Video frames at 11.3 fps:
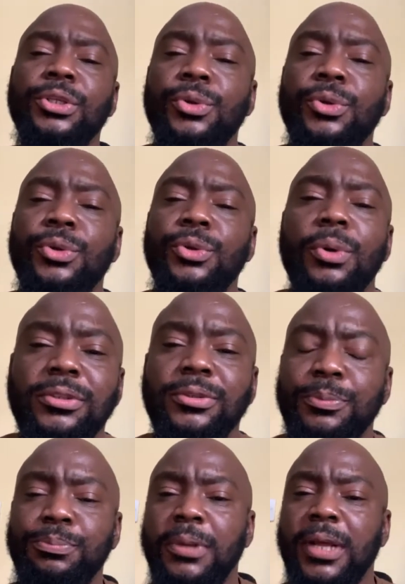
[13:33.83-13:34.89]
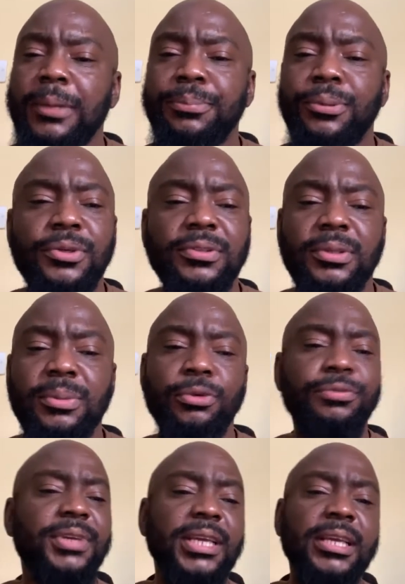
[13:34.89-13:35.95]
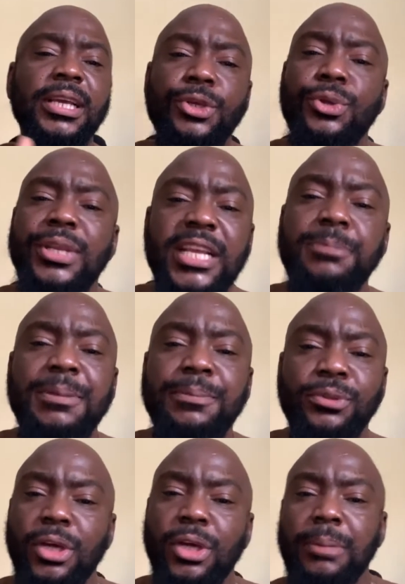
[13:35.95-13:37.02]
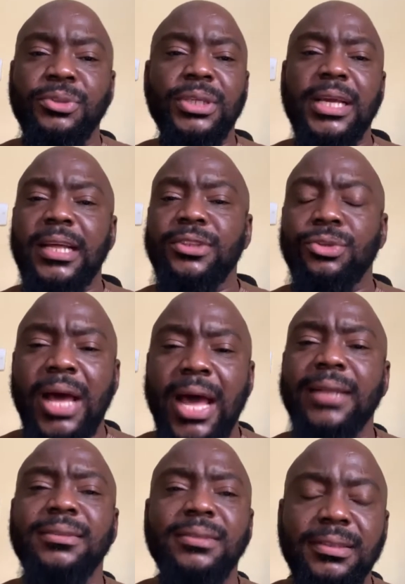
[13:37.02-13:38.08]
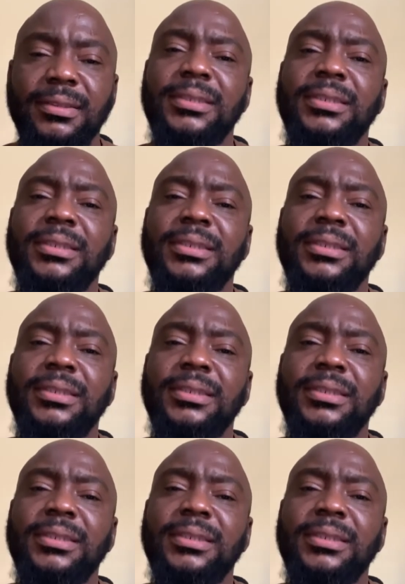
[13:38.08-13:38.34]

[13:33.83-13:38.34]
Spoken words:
you want to produce a movie, you need people to come together to act.